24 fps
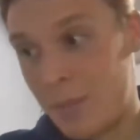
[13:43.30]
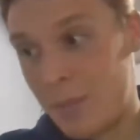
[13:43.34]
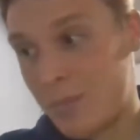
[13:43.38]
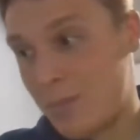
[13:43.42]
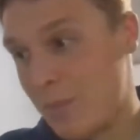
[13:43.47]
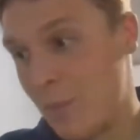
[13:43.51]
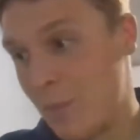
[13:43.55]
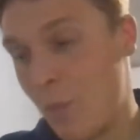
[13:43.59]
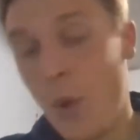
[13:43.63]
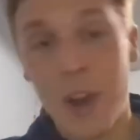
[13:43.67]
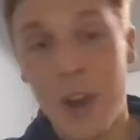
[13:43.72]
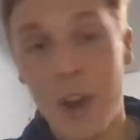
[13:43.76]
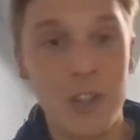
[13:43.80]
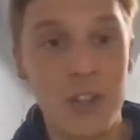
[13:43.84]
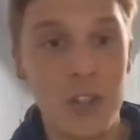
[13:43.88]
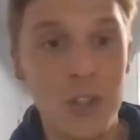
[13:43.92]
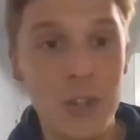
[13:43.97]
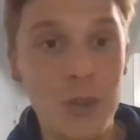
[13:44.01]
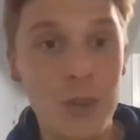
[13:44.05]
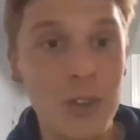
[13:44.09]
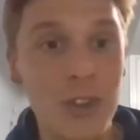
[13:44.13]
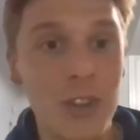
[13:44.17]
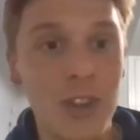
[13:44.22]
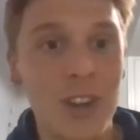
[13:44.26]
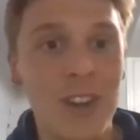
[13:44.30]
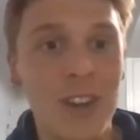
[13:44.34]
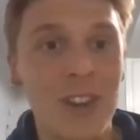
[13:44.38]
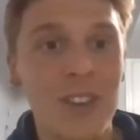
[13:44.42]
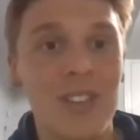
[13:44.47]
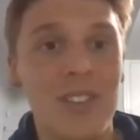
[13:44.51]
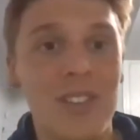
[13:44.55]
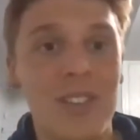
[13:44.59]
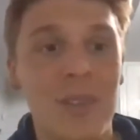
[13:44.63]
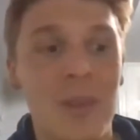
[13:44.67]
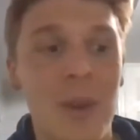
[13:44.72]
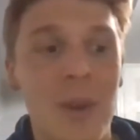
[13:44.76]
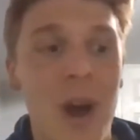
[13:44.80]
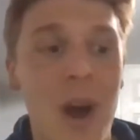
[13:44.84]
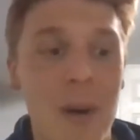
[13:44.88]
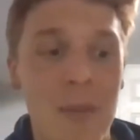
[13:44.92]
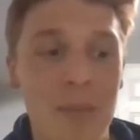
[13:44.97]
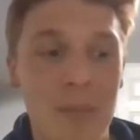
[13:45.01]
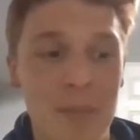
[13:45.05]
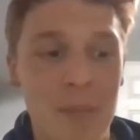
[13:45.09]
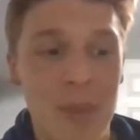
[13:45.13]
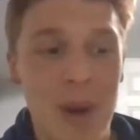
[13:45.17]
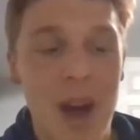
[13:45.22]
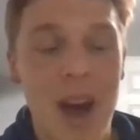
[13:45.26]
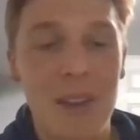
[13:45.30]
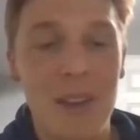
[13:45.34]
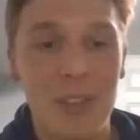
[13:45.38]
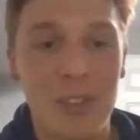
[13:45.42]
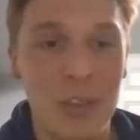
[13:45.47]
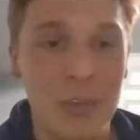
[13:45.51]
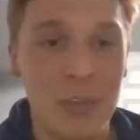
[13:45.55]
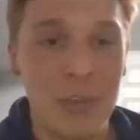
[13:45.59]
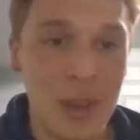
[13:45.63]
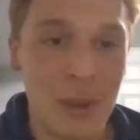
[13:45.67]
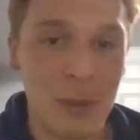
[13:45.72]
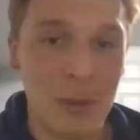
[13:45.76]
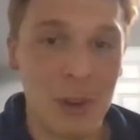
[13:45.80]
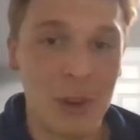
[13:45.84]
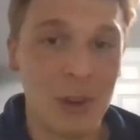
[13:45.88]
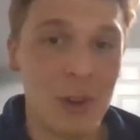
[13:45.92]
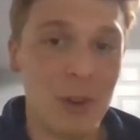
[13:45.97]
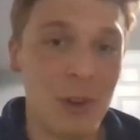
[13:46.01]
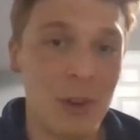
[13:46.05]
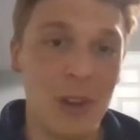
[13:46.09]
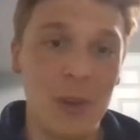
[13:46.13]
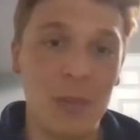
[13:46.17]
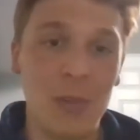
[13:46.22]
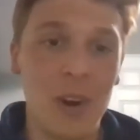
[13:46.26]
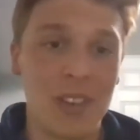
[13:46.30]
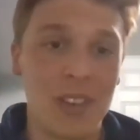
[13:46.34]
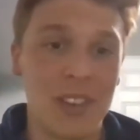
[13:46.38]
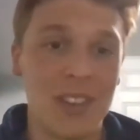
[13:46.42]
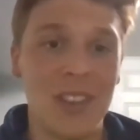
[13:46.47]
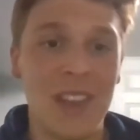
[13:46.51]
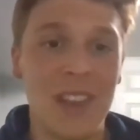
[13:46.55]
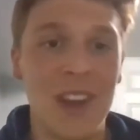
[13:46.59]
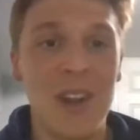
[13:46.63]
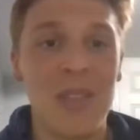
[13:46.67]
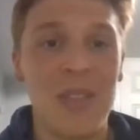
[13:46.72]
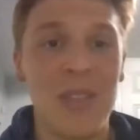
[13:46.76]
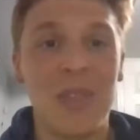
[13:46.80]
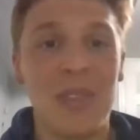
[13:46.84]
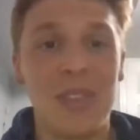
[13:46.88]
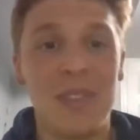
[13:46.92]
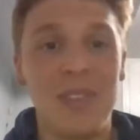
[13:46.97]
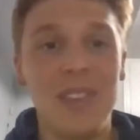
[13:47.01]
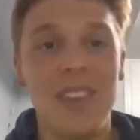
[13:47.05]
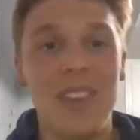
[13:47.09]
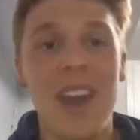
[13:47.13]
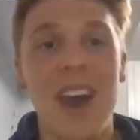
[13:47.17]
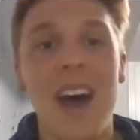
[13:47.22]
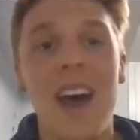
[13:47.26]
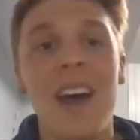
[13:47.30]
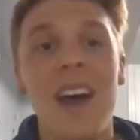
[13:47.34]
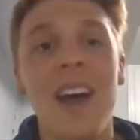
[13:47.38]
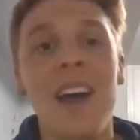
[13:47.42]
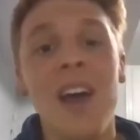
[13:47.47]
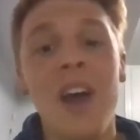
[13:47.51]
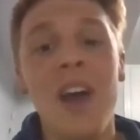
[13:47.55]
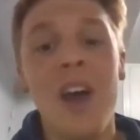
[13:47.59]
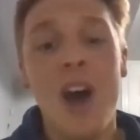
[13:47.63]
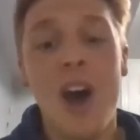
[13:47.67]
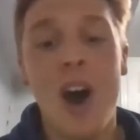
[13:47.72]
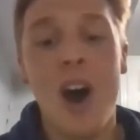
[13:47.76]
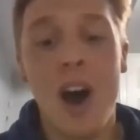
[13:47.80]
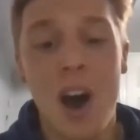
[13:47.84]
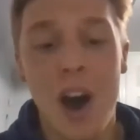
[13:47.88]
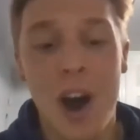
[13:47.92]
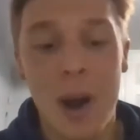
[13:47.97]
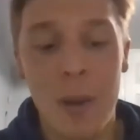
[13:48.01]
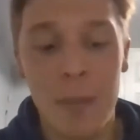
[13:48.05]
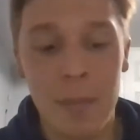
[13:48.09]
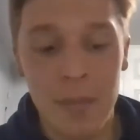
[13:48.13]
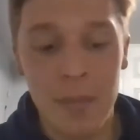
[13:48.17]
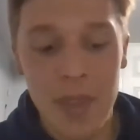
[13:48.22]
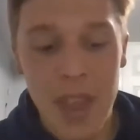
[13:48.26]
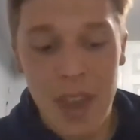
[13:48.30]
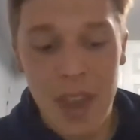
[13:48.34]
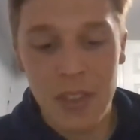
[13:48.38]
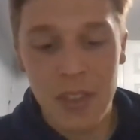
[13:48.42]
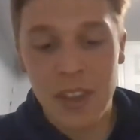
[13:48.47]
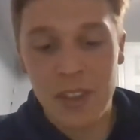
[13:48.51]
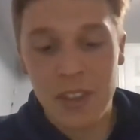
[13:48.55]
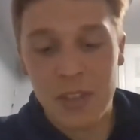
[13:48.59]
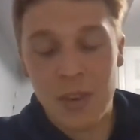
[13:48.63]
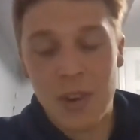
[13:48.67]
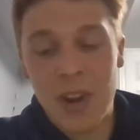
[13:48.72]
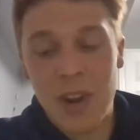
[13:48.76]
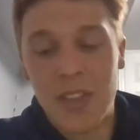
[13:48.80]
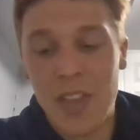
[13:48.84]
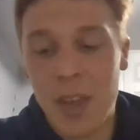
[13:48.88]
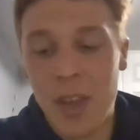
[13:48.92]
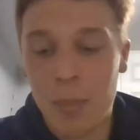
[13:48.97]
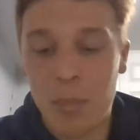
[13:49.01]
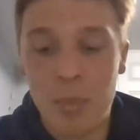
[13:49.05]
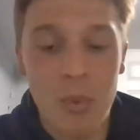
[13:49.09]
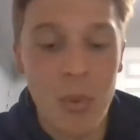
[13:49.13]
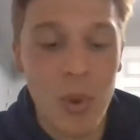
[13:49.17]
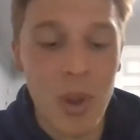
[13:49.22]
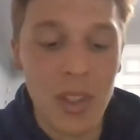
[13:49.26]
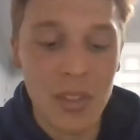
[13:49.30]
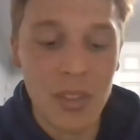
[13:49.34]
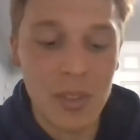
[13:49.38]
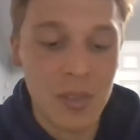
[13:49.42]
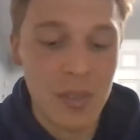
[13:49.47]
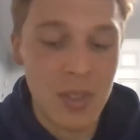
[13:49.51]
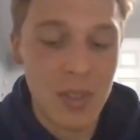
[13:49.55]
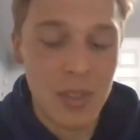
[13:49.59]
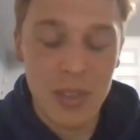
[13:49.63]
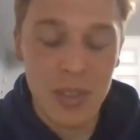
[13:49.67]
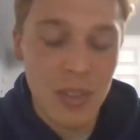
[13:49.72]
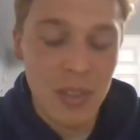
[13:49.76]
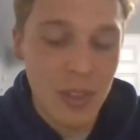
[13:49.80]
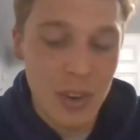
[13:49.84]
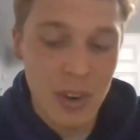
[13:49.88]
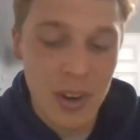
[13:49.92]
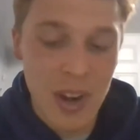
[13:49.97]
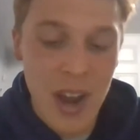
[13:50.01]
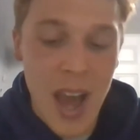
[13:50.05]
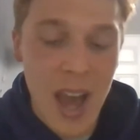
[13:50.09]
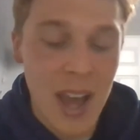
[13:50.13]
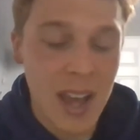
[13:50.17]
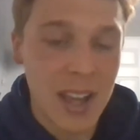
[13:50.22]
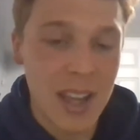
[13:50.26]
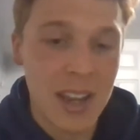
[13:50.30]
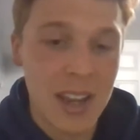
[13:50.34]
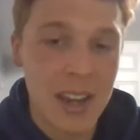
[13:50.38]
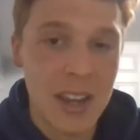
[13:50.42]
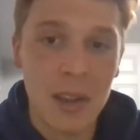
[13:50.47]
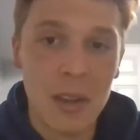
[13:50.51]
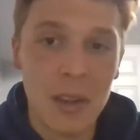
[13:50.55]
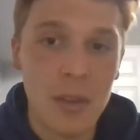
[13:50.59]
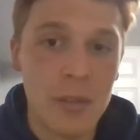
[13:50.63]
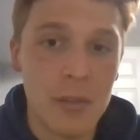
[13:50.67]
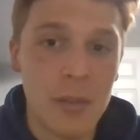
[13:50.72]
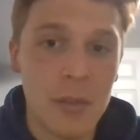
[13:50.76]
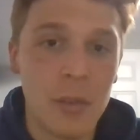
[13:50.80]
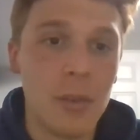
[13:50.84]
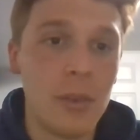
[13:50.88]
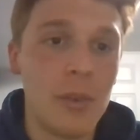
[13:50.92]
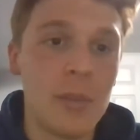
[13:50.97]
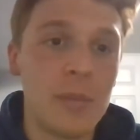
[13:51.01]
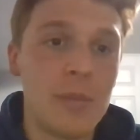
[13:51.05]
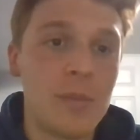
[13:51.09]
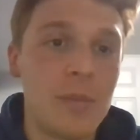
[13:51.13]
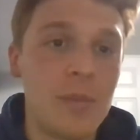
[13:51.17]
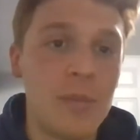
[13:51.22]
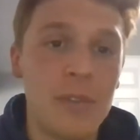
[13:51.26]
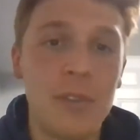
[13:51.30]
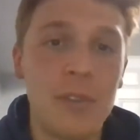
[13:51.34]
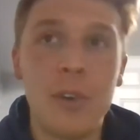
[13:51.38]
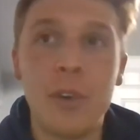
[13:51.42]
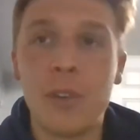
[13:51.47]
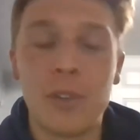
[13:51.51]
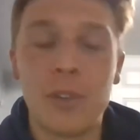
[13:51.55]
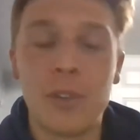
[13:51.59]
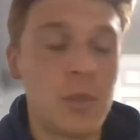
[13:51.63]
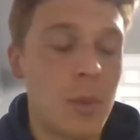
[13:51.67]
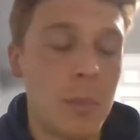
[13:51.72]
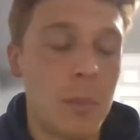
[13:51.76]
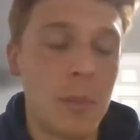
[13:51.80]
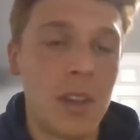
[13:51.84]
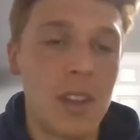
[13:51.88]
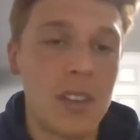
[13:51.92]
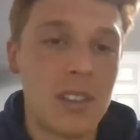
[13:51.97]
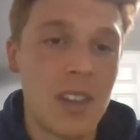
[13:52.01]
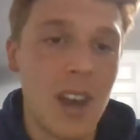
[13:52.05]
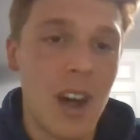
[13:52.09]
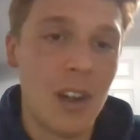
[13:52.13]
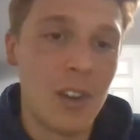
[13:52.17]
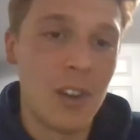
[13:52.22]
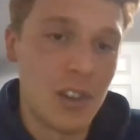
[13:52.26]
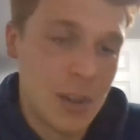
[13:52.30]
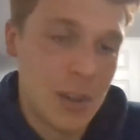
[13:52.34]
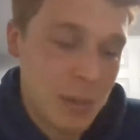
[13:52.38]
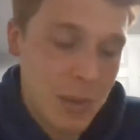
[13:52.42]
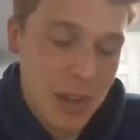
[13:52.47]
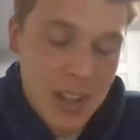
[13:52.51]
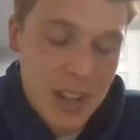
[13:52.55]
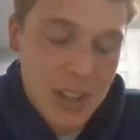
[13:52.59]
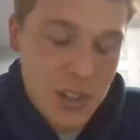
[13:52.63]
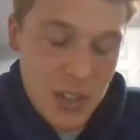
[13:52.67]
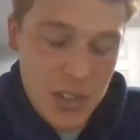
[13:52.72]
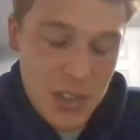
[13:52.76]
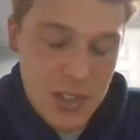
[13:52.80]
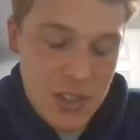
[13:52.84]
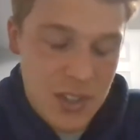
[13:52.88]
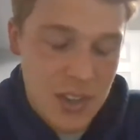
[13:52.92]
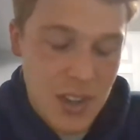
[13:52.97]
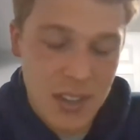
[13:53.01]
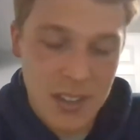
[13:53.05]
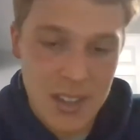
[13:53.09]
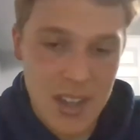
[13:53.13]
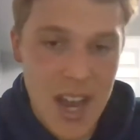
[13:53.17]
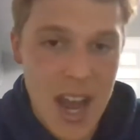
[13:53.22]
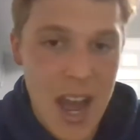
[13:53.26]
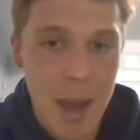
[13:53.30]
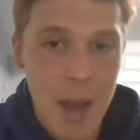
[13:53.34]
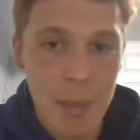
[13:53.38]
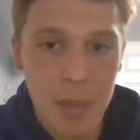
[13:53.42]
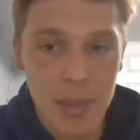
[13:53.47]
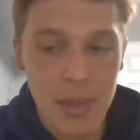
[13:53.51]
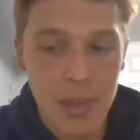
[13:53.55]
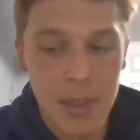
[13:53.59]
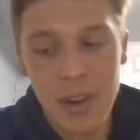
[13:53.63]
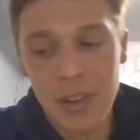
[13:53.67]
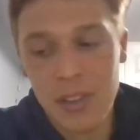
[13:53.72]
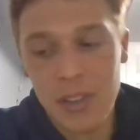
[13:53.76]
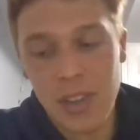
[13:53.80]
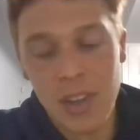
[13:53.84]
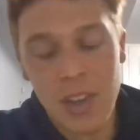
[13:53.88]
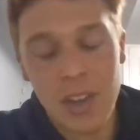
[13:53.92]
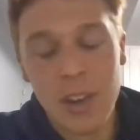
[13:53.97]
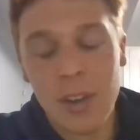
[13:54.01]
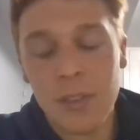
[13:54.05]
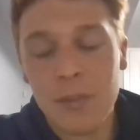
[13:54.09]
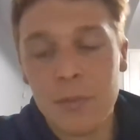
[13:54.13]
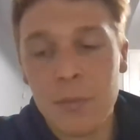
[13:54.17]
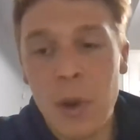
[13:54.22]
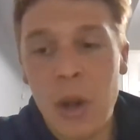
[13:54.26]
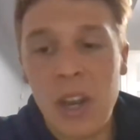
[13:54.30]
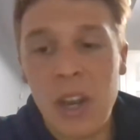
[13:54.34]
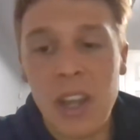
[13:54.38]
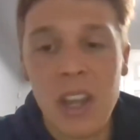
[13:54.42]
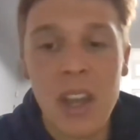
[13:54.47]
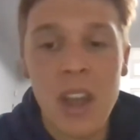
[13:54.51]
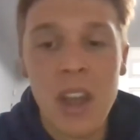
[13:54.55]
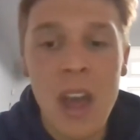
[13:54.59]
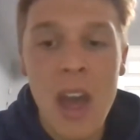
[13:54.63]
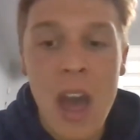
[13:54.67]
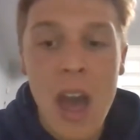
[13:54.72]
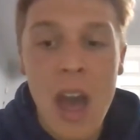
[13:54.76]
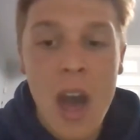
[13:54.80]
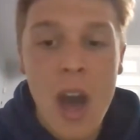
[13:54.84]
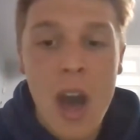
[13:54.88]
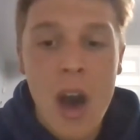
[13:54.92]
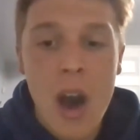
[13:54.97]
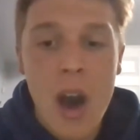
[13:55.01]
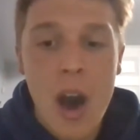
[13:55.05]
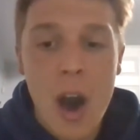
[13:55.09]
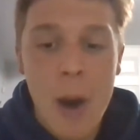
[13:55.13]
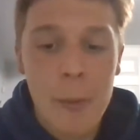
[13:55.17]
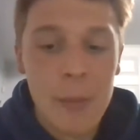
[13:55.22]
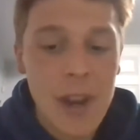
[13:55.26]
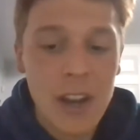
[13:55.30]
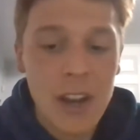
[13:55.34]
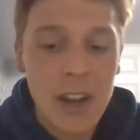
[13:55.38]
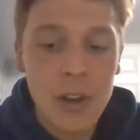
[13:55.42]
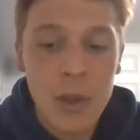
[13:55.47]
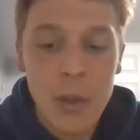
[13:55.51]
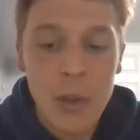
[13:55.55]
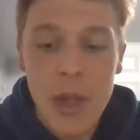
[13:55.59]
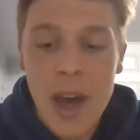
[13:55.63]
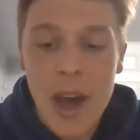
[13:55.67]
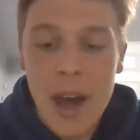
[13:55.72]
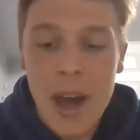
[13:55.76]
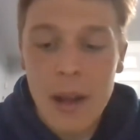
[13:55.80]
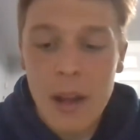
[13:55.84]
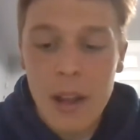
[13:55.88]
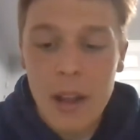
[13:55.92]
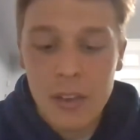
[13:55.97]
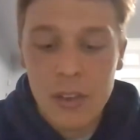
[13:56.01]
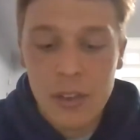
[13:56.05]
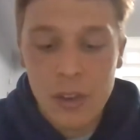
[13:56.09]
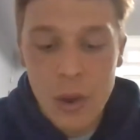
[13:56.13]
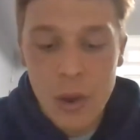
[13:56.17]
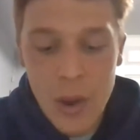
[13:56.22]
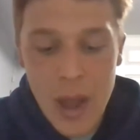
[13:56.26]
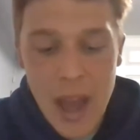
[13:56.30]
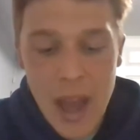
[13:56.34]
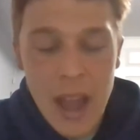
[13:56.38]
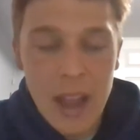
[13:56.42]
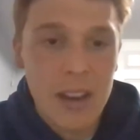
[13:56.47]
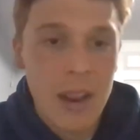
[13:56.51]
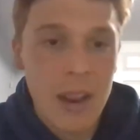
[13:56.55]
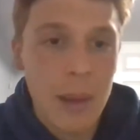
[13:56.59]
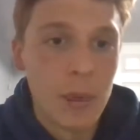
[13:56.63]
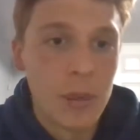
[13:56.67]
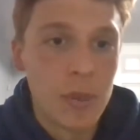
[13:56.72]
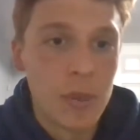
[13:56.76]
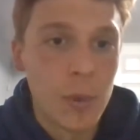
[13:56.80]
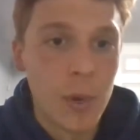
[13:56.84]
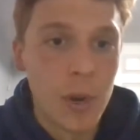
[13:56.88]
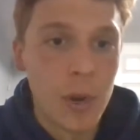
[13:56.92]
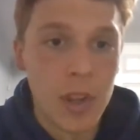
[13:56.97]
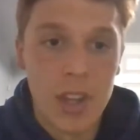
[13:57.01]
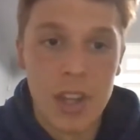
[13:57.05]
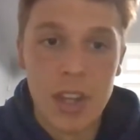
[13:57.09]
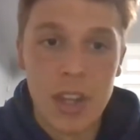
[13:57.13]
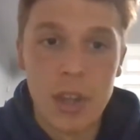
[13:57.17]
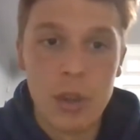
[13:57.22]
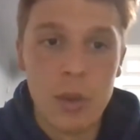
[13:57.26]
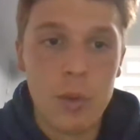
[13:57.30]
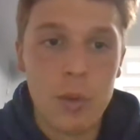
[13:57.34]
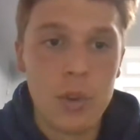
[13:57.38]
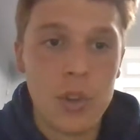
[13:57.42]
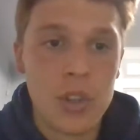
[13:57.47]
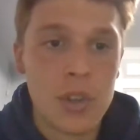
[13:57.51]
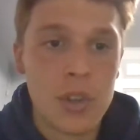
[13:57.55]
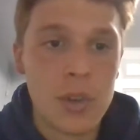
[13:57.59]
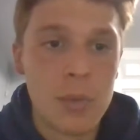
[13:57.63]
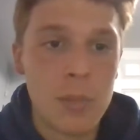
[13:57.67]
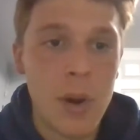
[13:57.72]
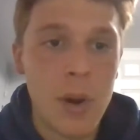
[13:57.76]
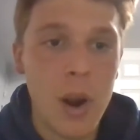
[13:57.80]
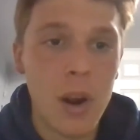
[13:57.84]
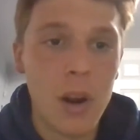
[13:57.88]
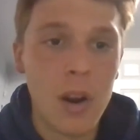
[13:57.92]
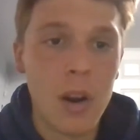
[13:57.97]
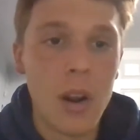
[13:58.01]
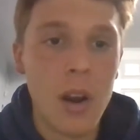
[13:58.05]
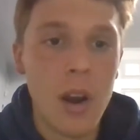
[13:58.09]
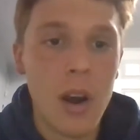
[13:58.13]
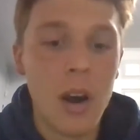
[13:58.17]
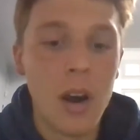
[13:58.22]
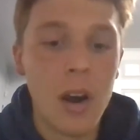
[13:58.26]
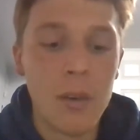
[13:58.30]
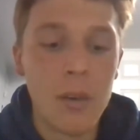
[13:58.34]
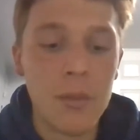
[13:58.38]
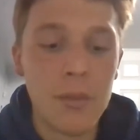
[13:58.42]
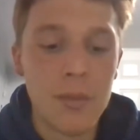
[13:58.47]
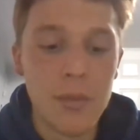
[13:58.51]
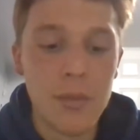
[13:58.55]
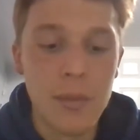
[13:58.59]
won juniors, but obviously being recruited wasn't there yet. Unless you're at that point, you're not getting a full swimming scholarship. It just doesn't happen. There isn't enough money. And I knew that. And so academics were a huge part of